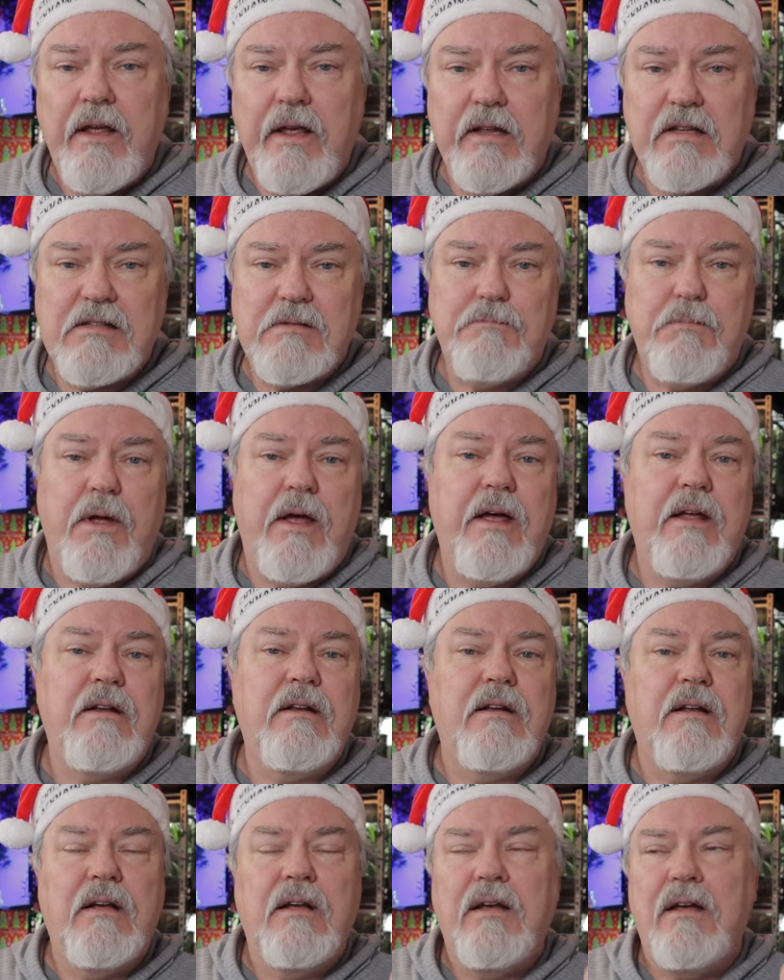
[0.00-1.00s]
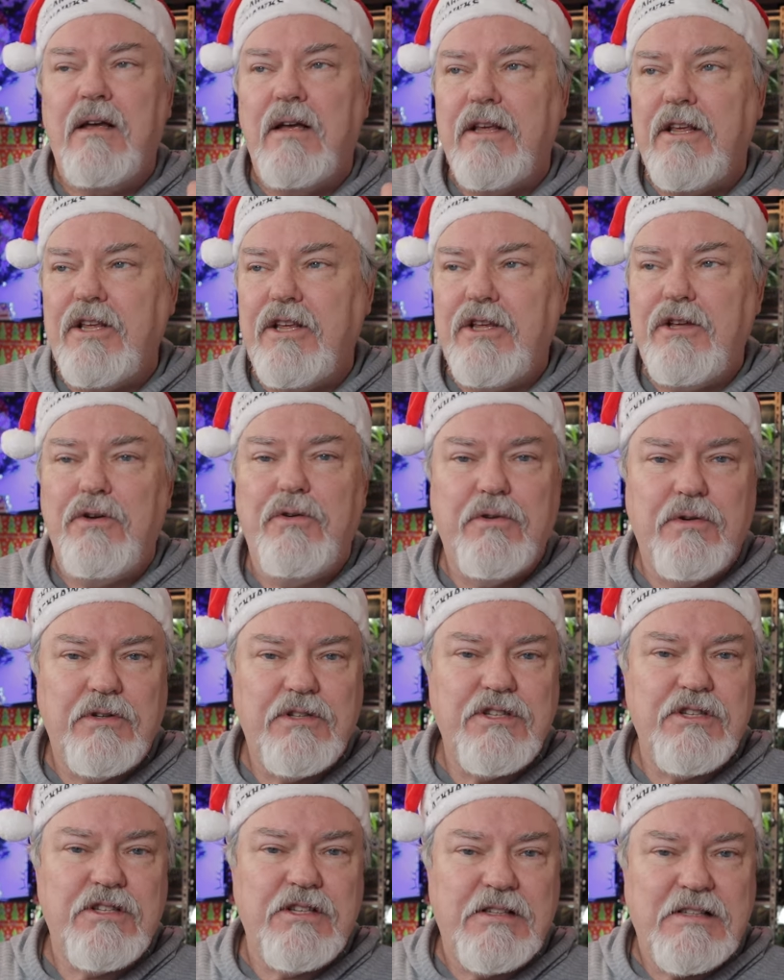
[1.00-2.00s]
It's been
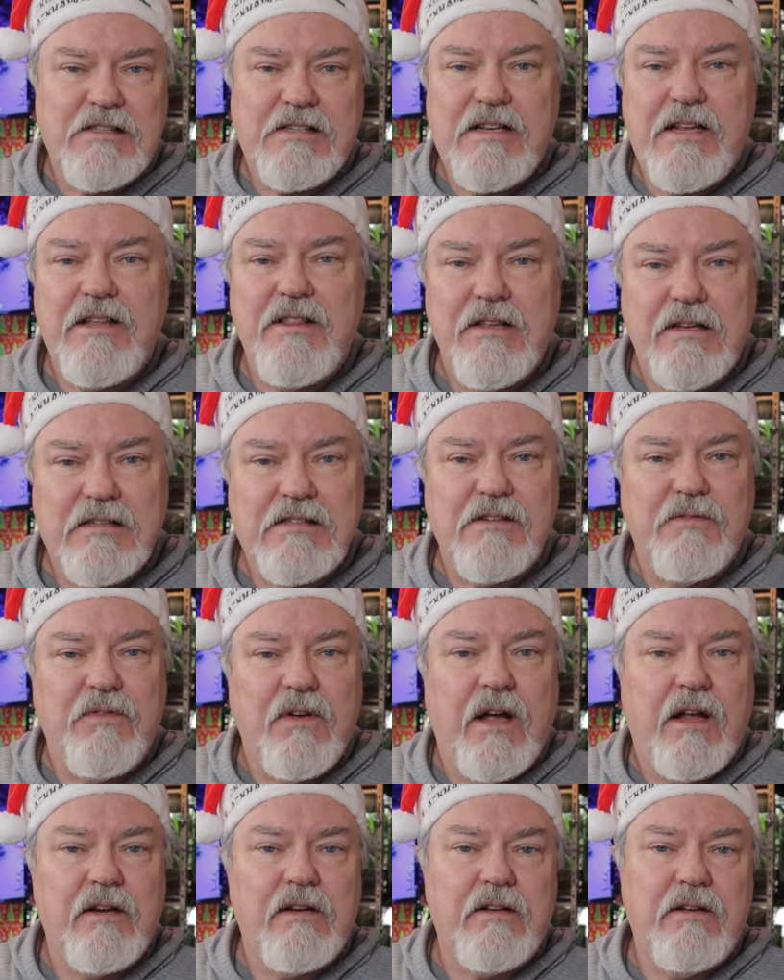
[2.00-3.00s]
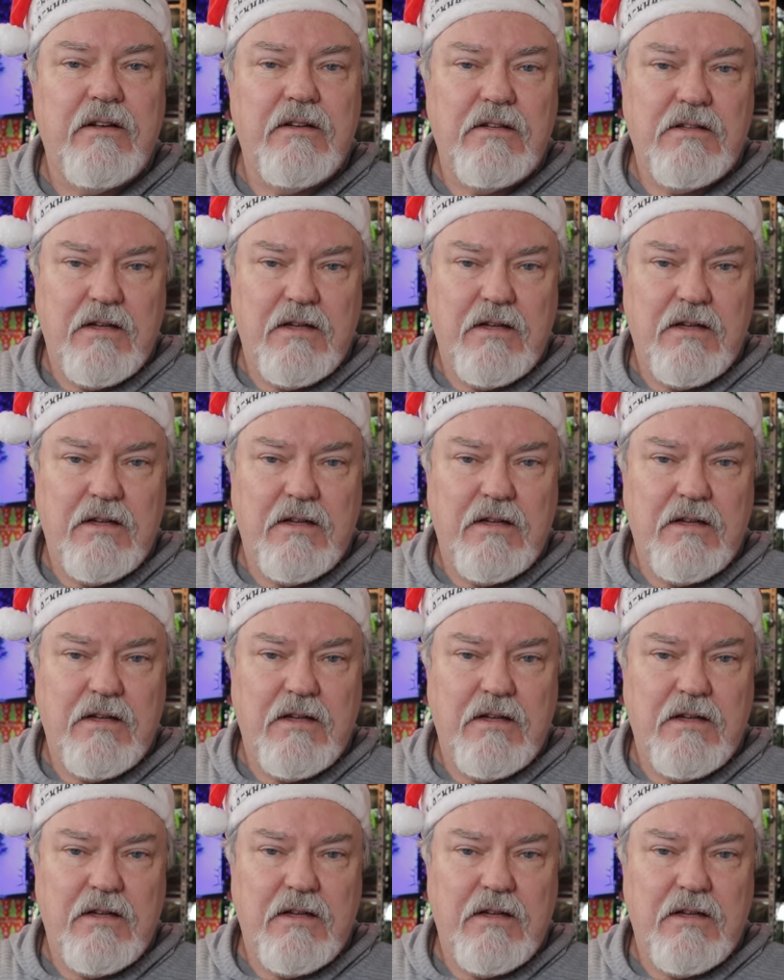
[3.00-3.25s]
huge to see this event